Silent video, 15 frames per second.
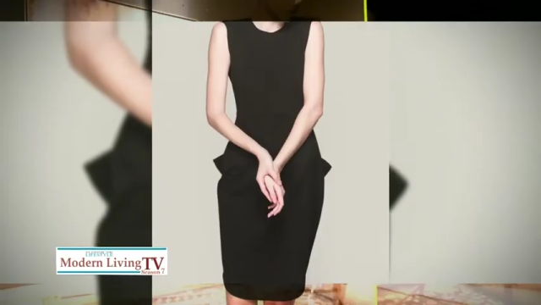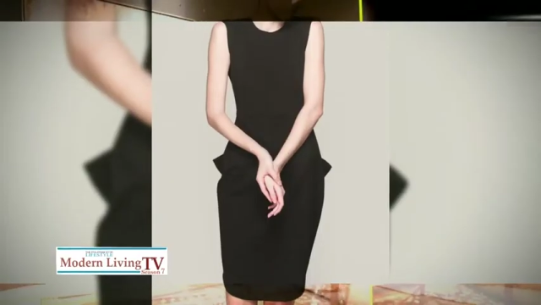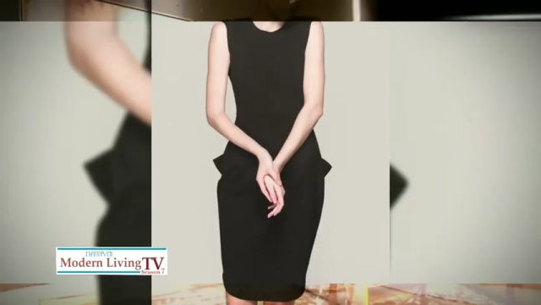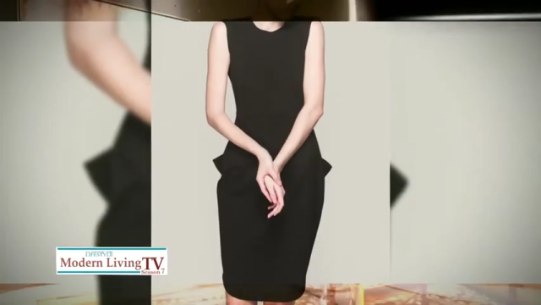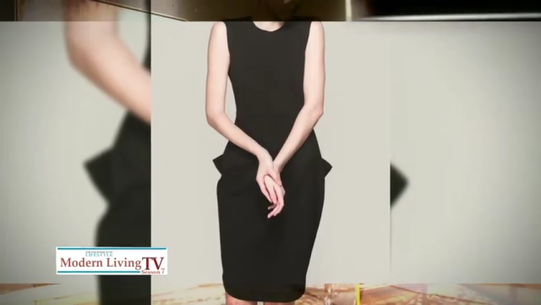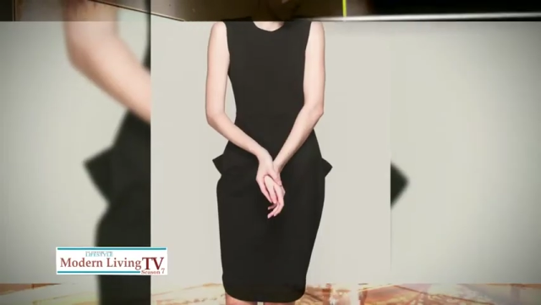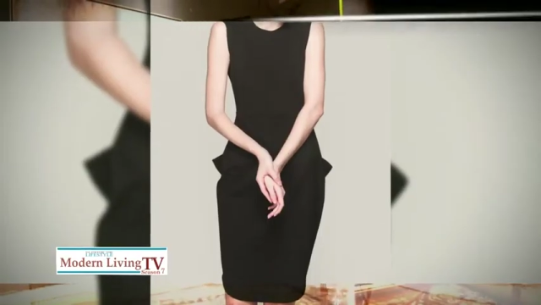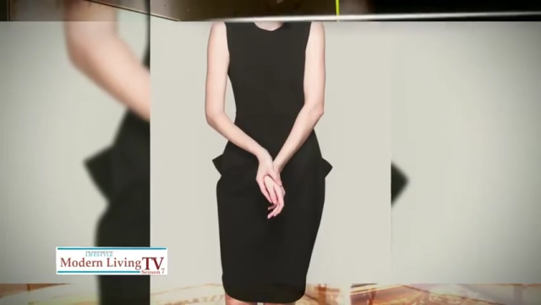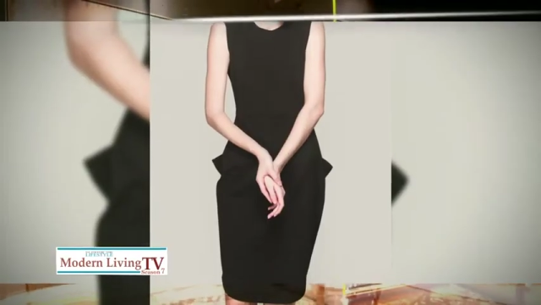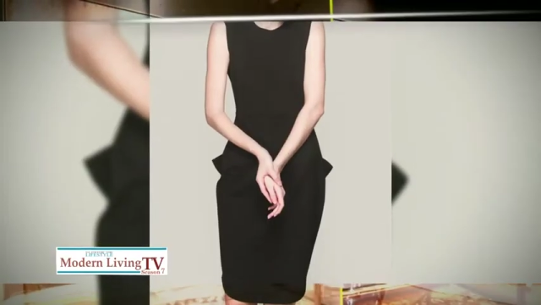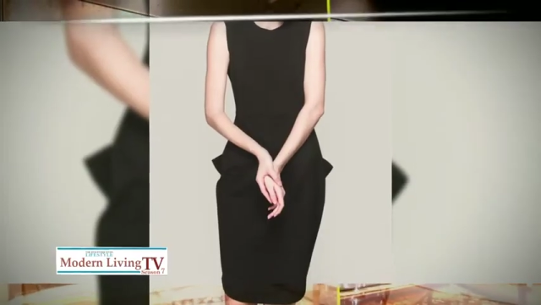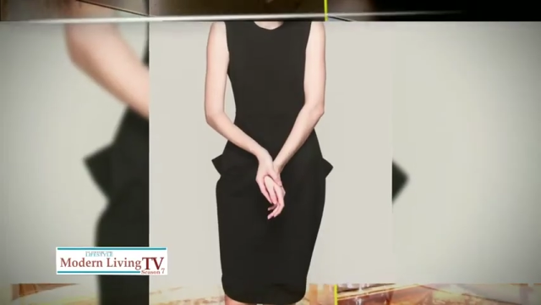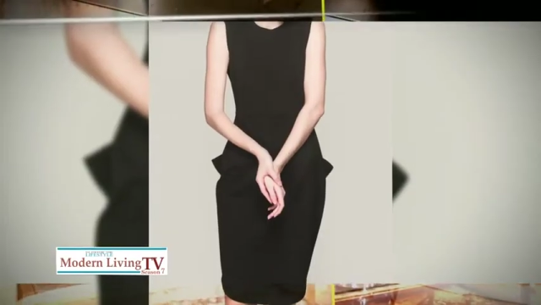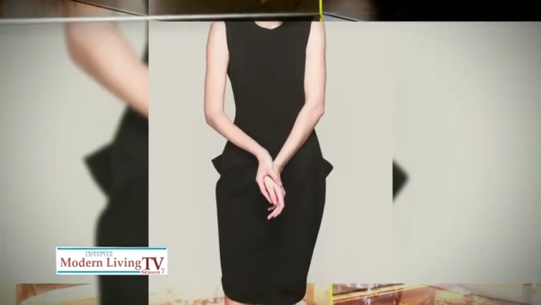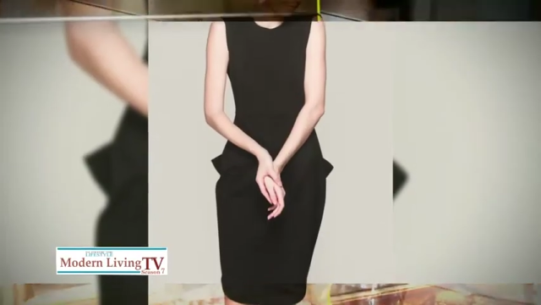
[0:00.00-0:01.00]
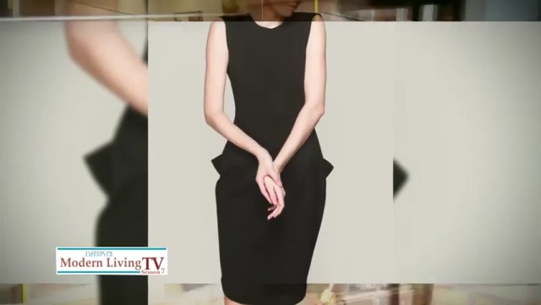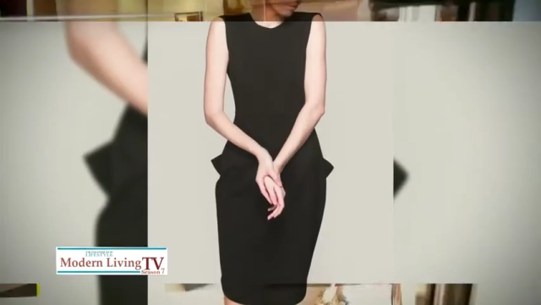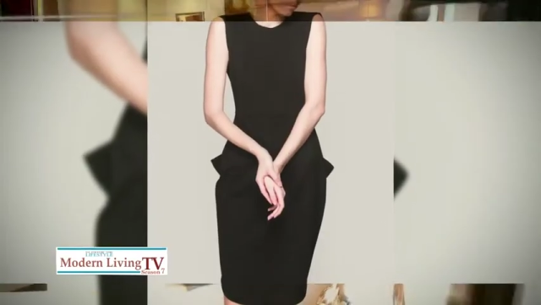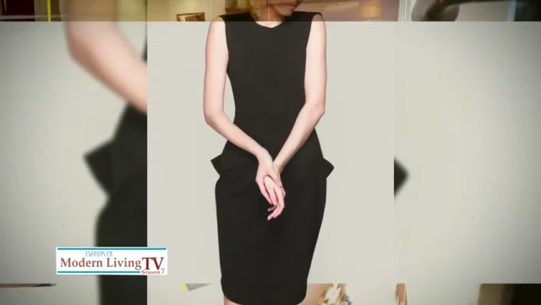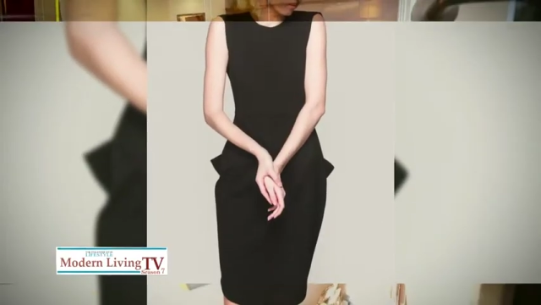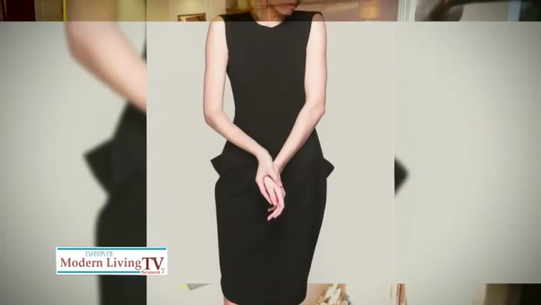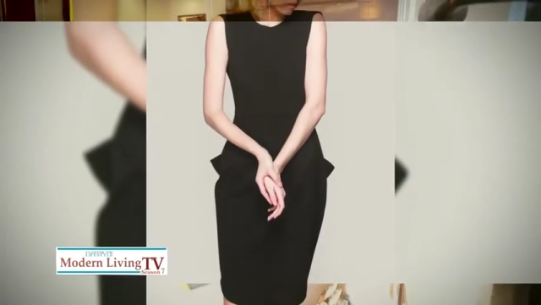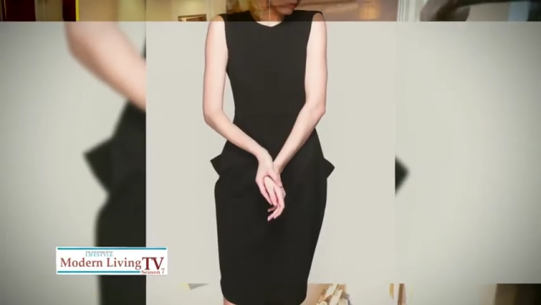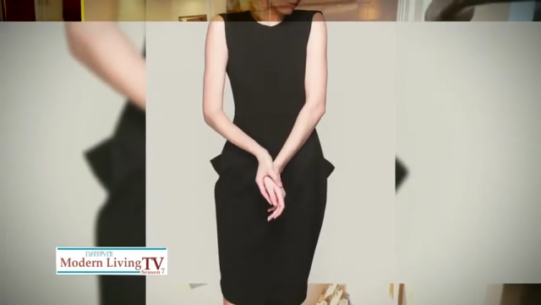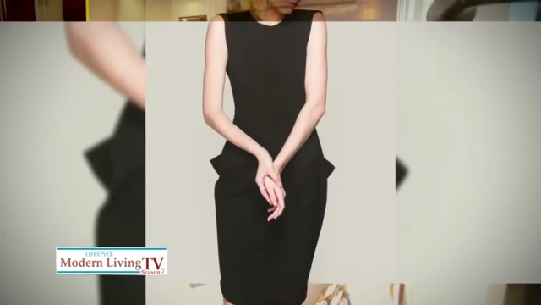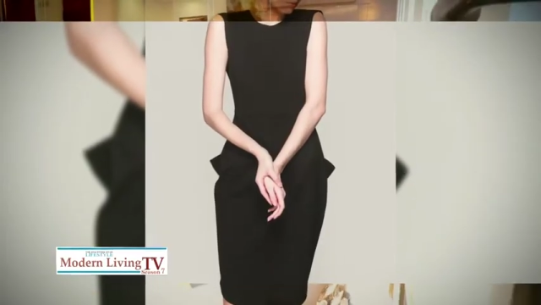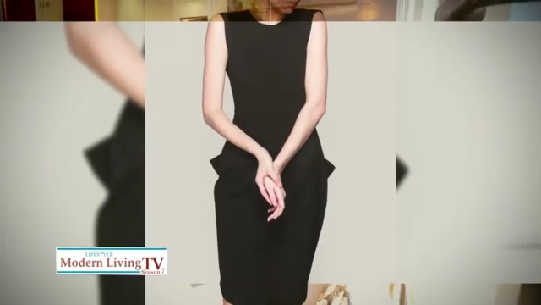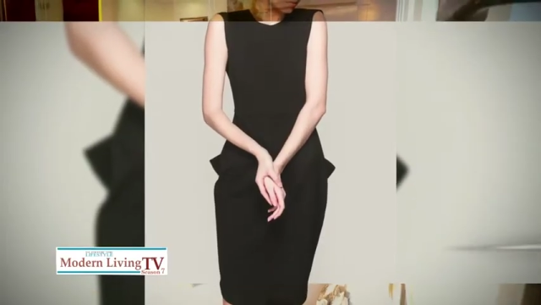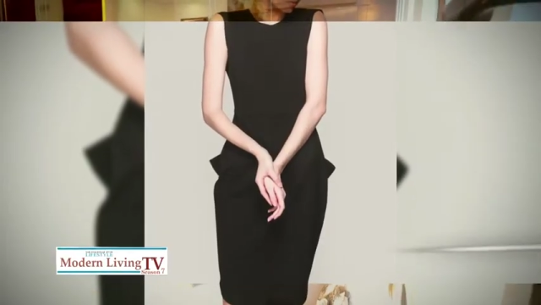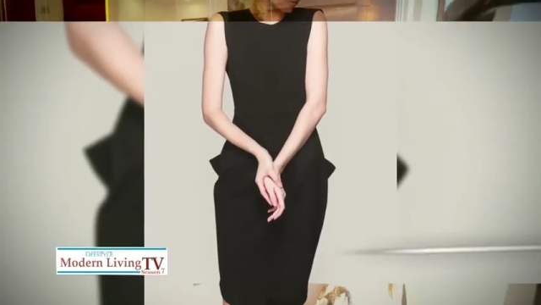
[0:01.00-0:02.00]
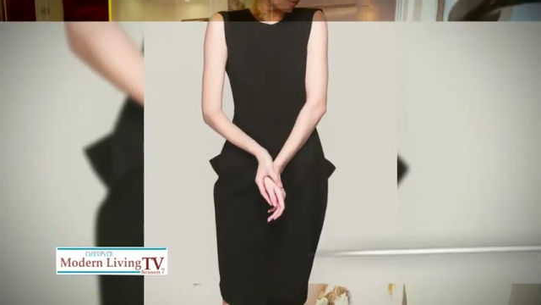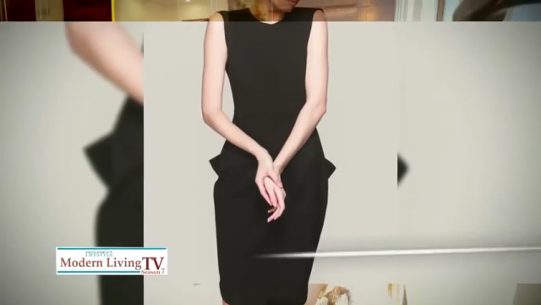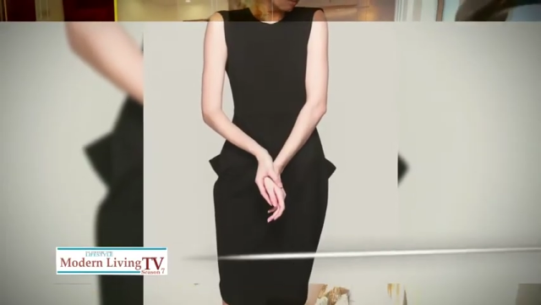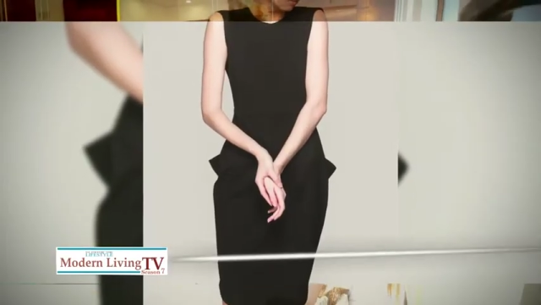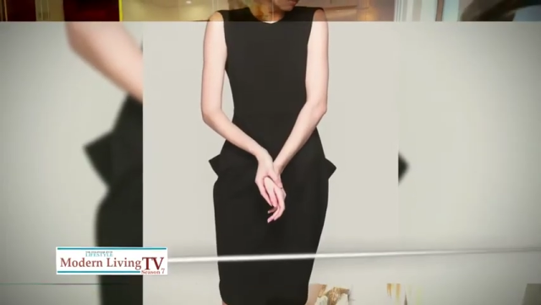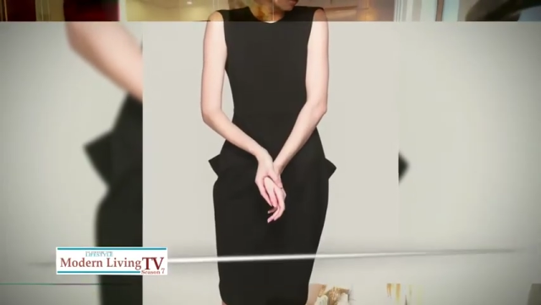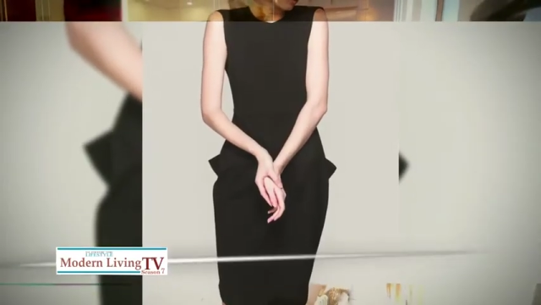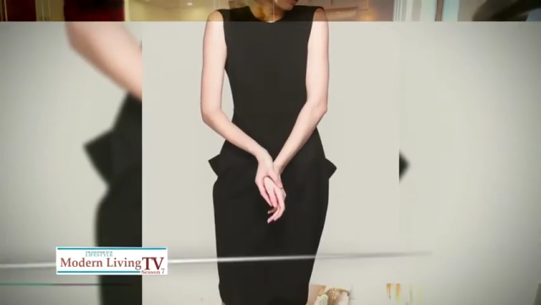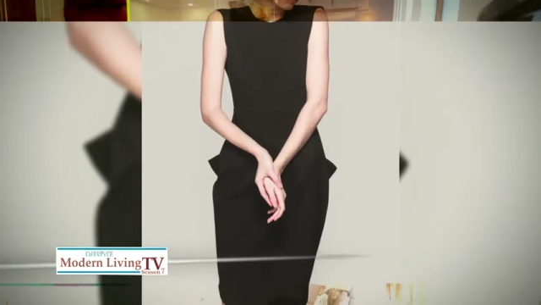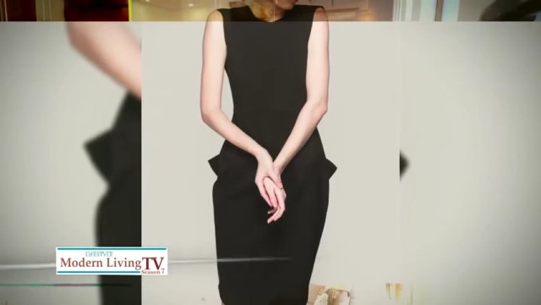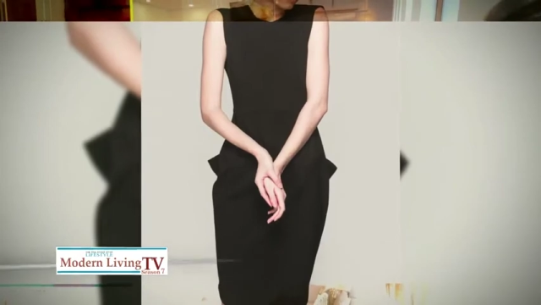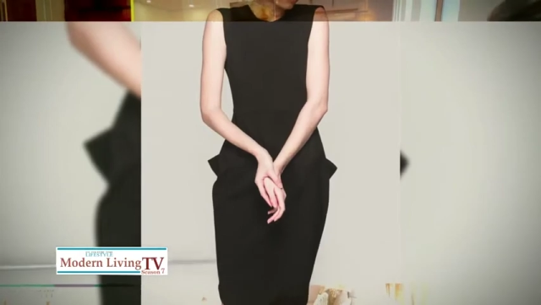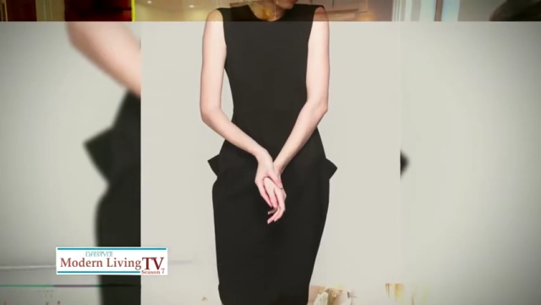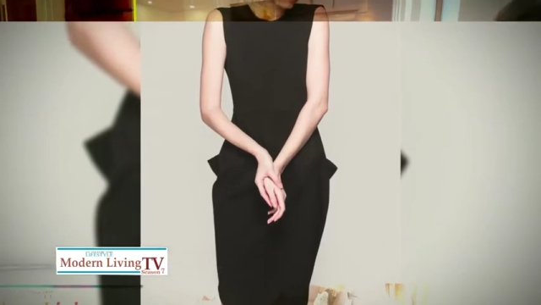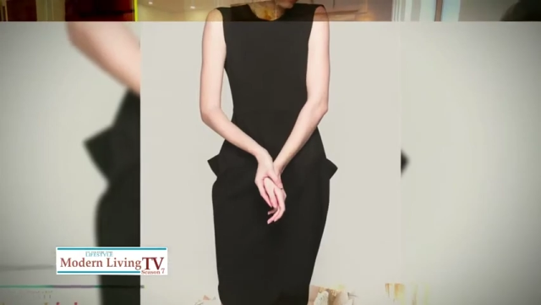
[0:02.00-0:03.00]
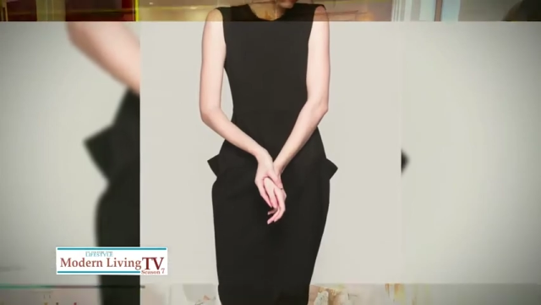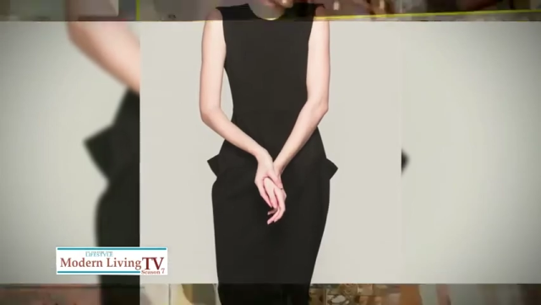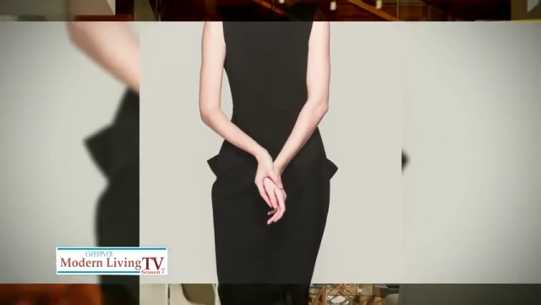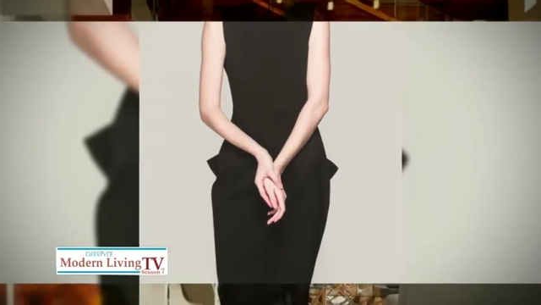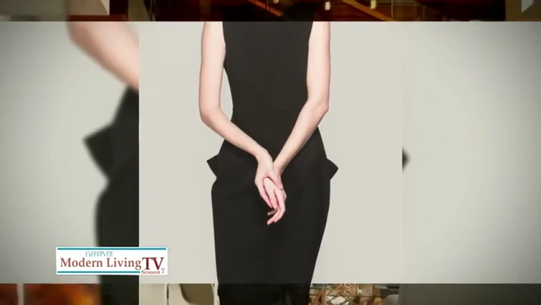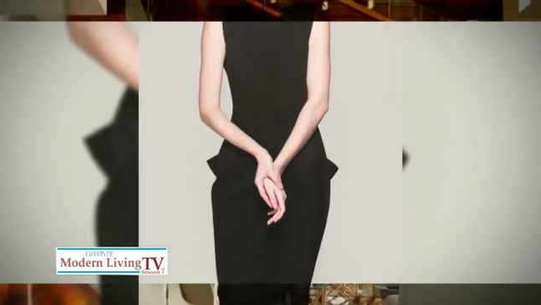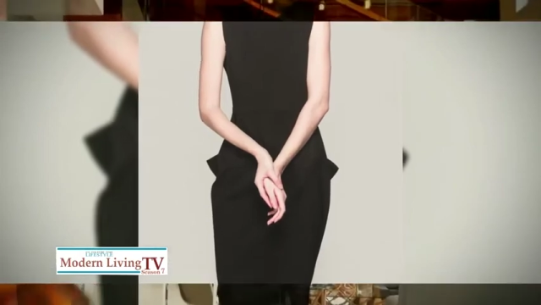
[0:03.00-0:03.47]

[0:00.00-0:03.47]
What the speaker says: No face is visible, so there are no lips to read.